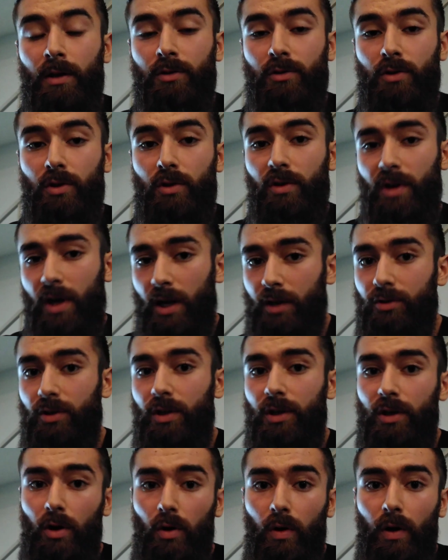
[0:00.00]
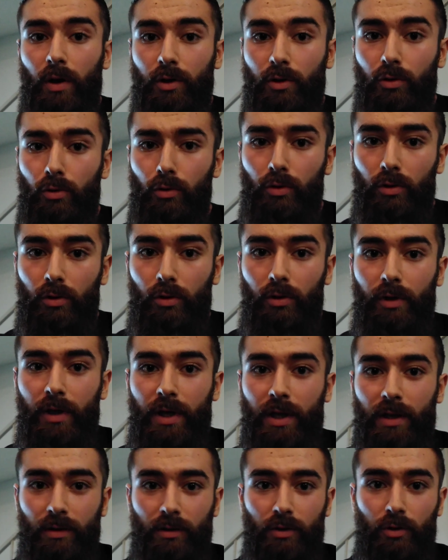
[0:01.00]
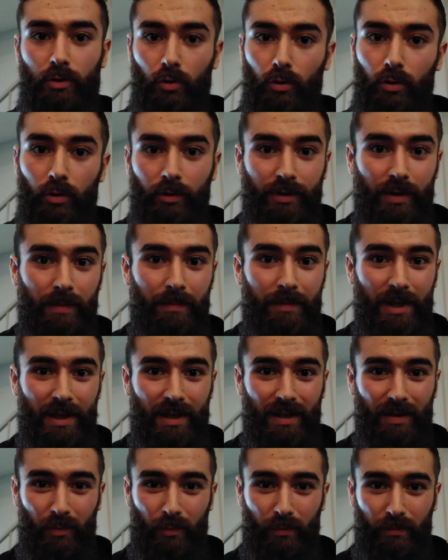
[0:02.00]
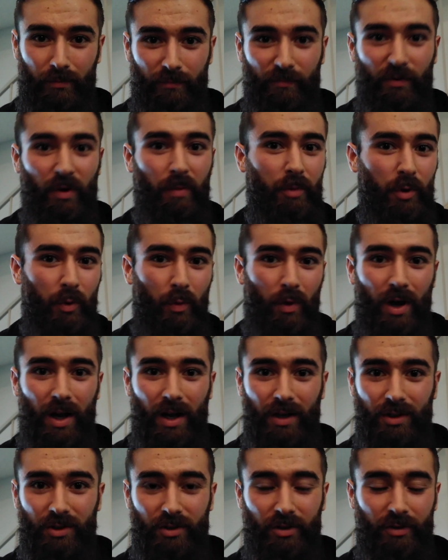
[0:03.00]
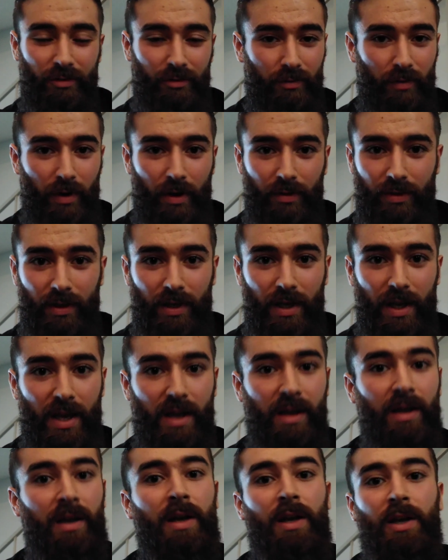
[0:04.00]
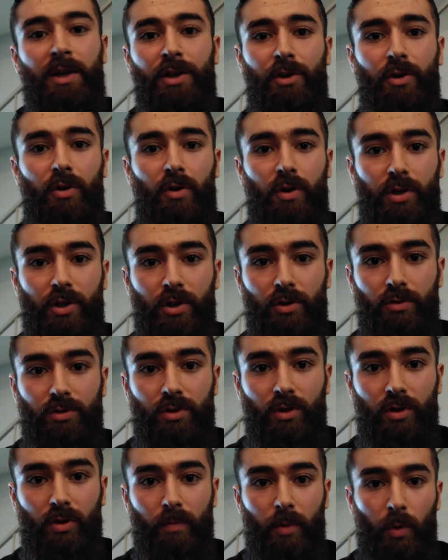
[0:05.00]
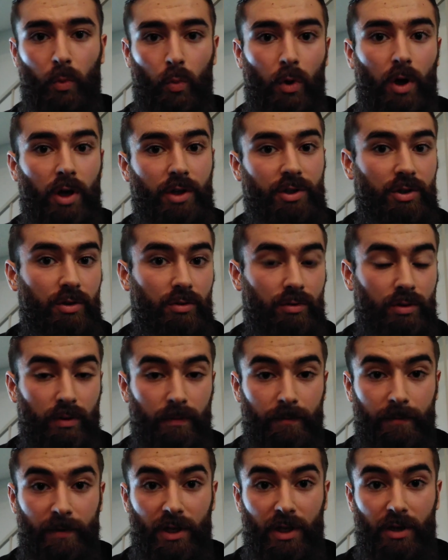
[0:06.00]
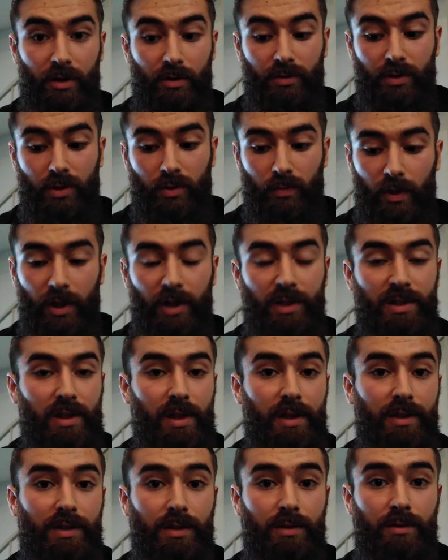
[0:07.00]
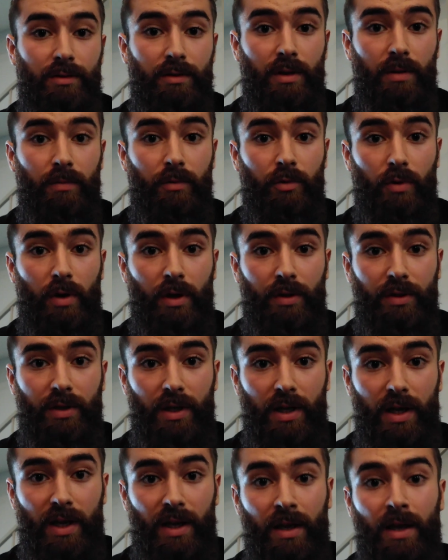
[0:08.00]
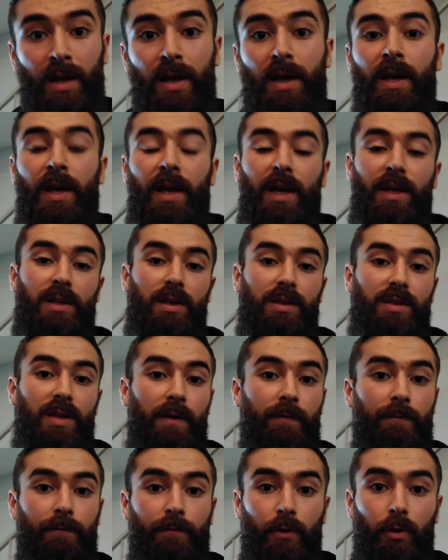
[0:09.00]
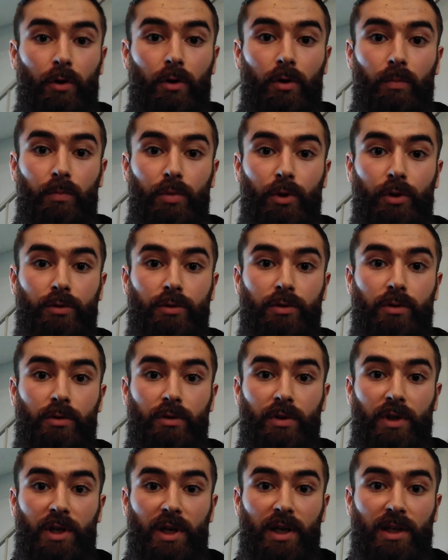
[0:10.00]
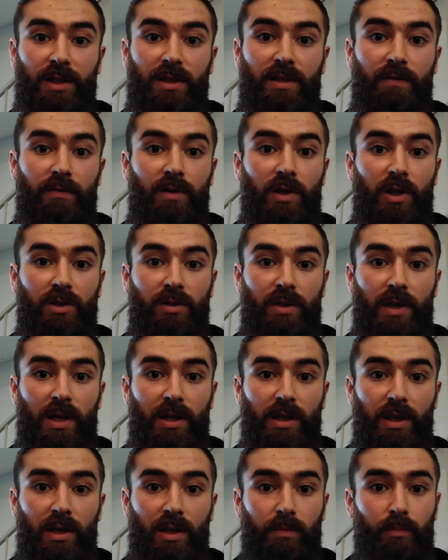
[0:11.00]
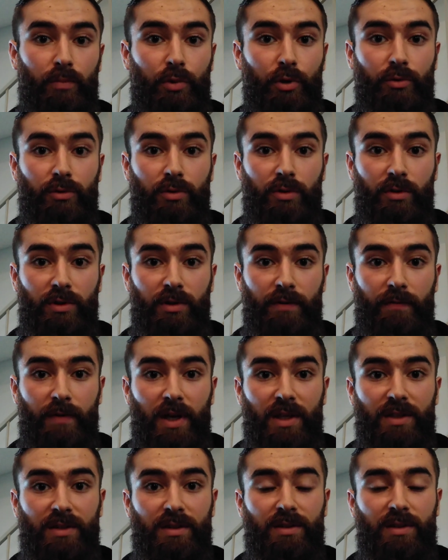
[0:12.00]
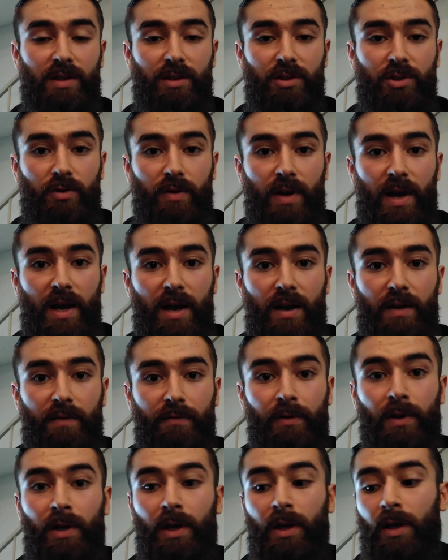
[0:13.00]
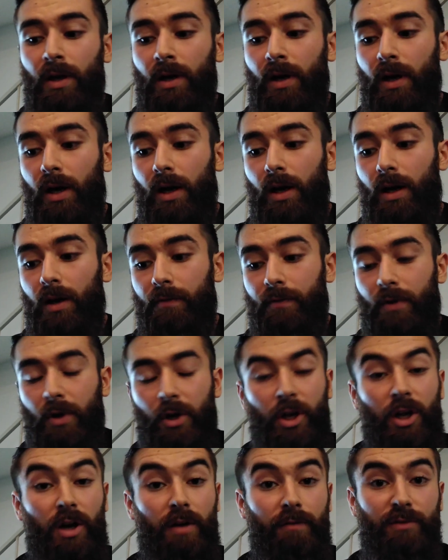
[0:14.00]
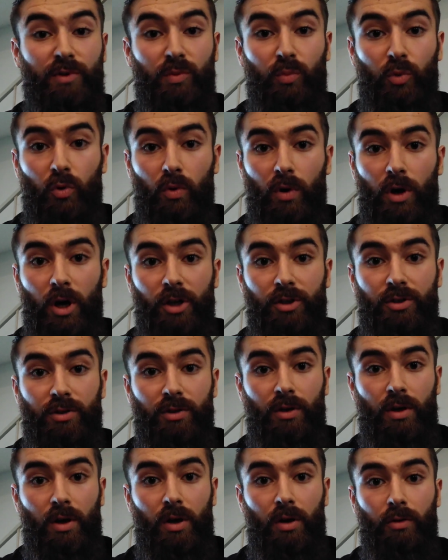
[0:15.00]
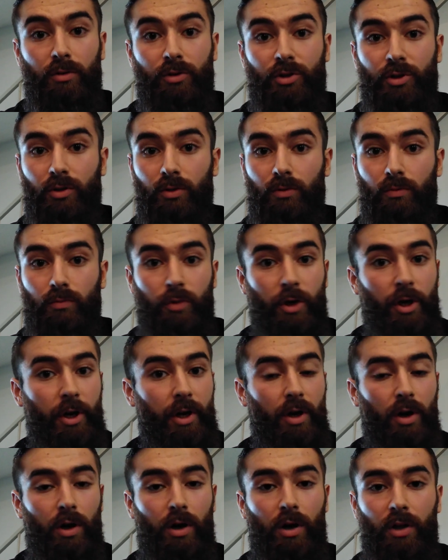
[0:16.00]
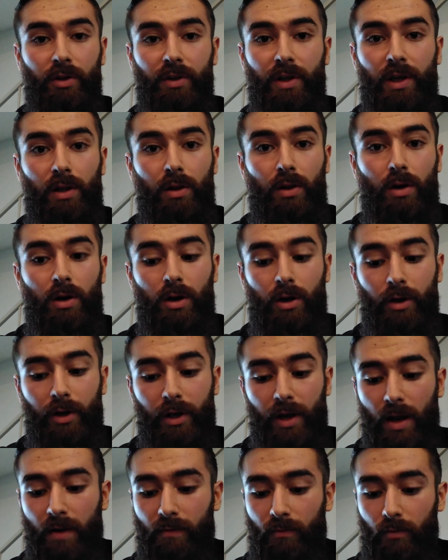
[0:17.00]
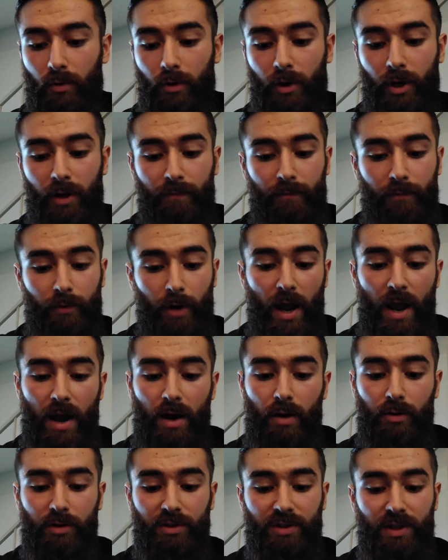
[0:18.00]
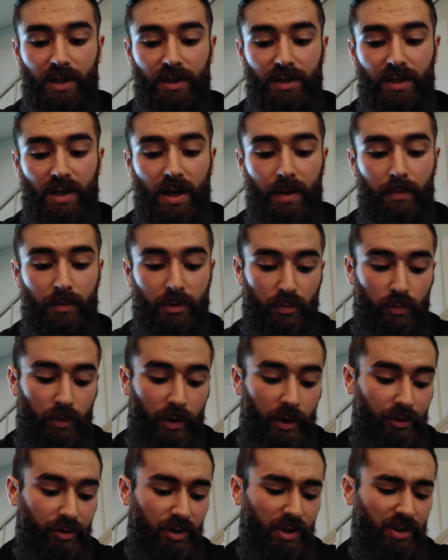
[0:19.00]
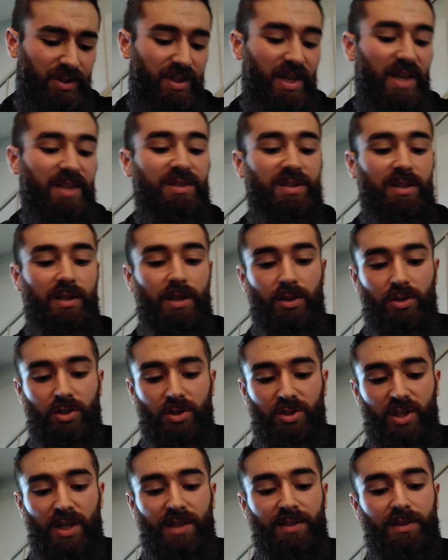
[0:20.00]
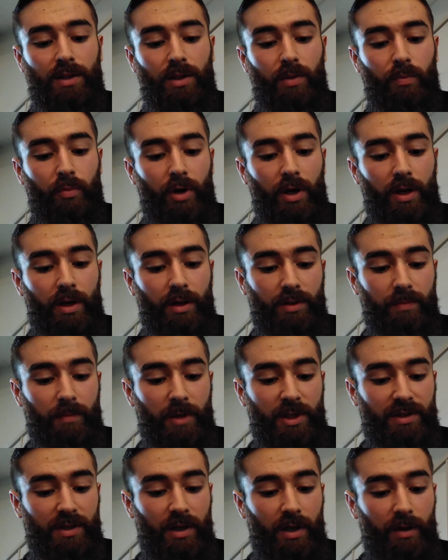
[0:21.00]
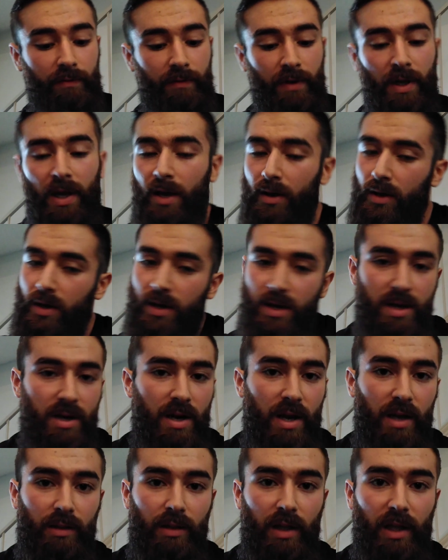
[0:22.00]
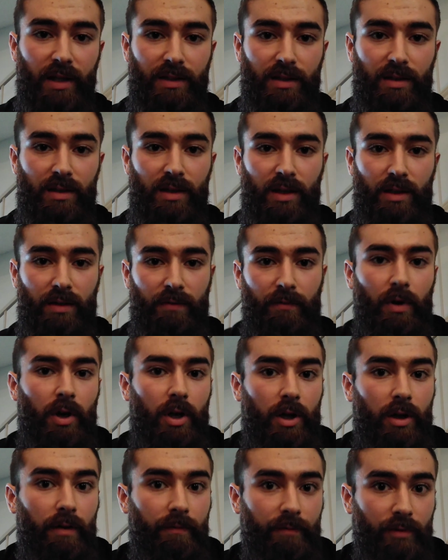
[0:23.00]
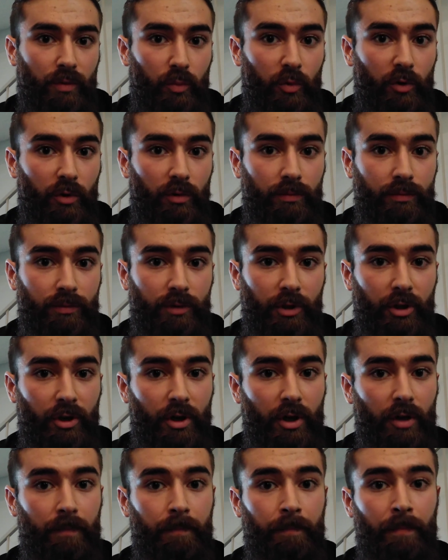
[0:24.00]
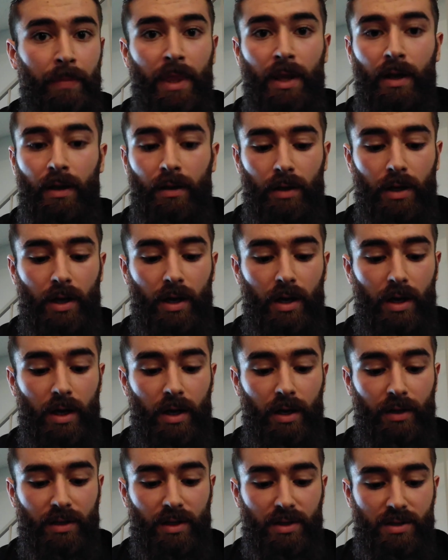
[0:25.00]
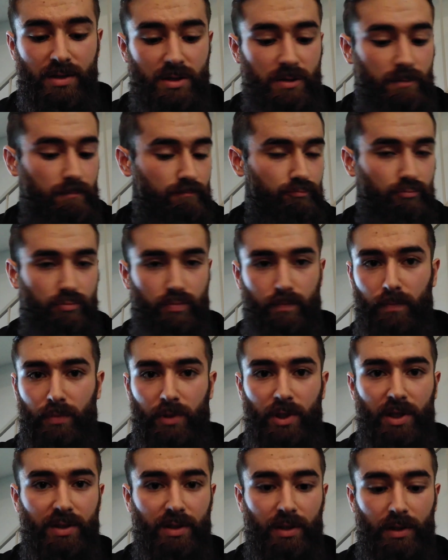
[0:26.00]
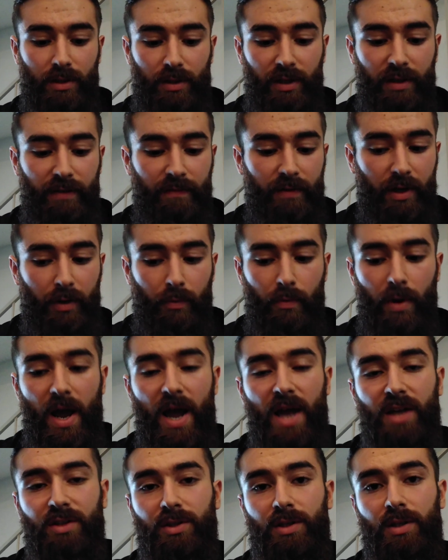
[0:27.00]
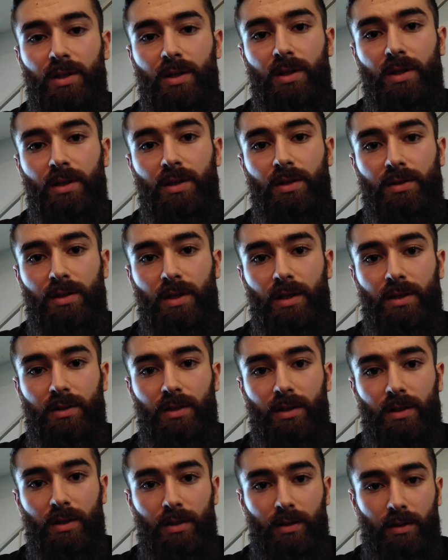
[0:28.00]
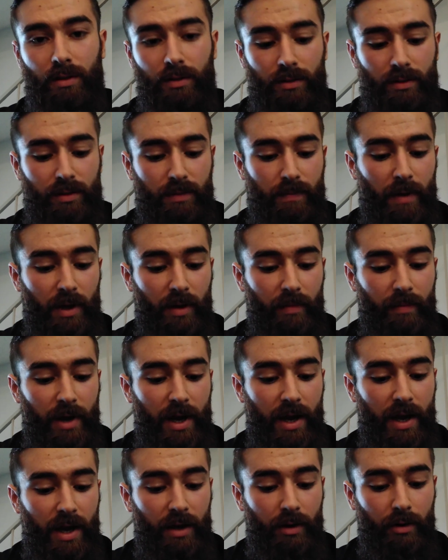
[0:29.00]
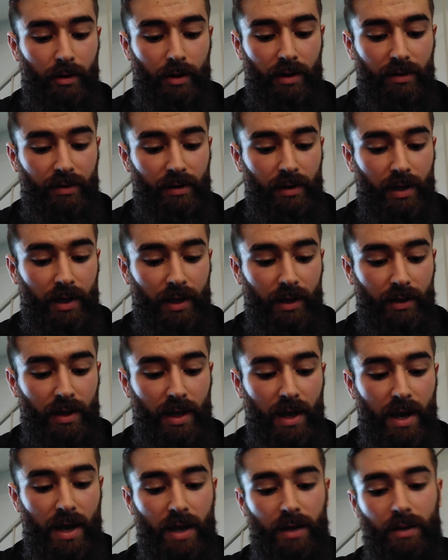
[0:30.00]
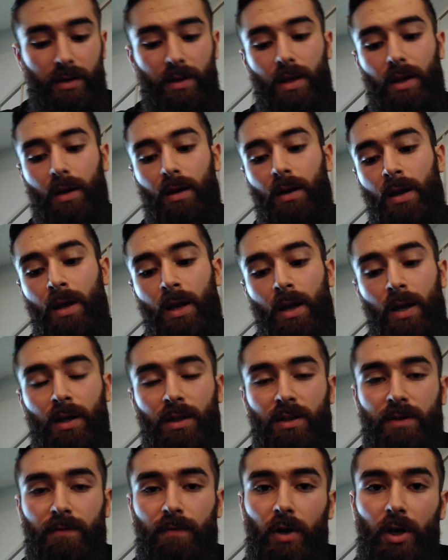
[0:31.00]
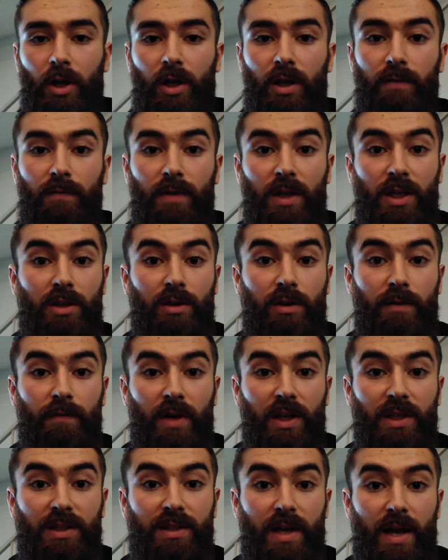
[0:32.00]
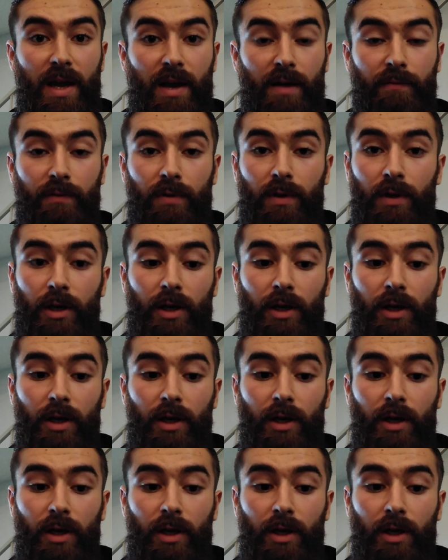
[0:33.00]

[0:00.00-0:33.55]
So you can actually go on Google and Google something from your watch throughout the day. You can go on YouTube and watch YouTube videos as well as listen to them throughout the day. It does have full Bluetooth connectivity to any Bluetooth devices that you have. Very comfortable watch, she'll wear it all day long, and I've worn it for hours at a time as well. Just testing it, just testing the product myself, and I'd like to say it's very comfortable, It doesn't leave any rashes, doesn't smell bad or anything like that, and then it's a very convenient device to have.